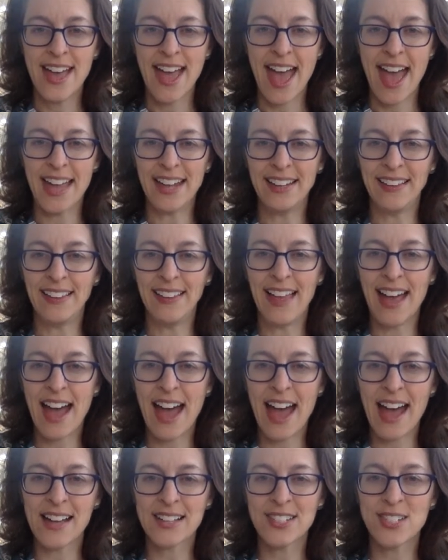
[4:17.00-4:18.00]
And
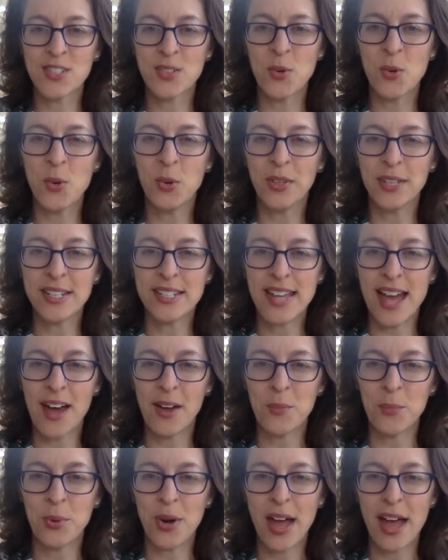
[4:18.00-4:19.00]
last cooling
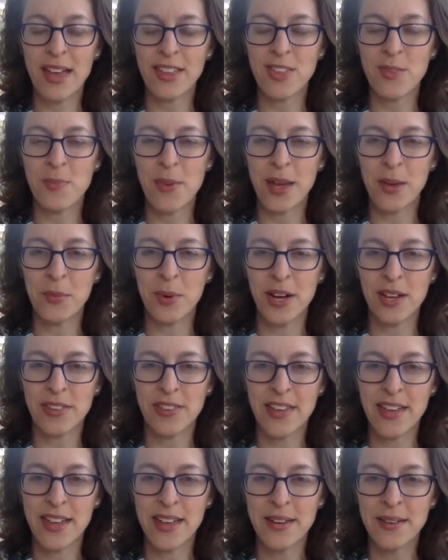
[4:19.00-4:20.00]
down breath. Big breath
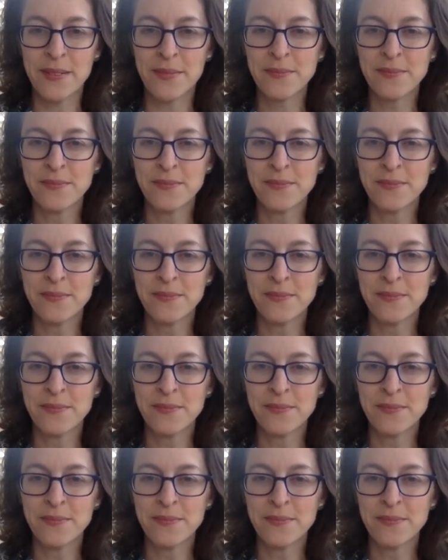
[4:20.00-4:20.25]
in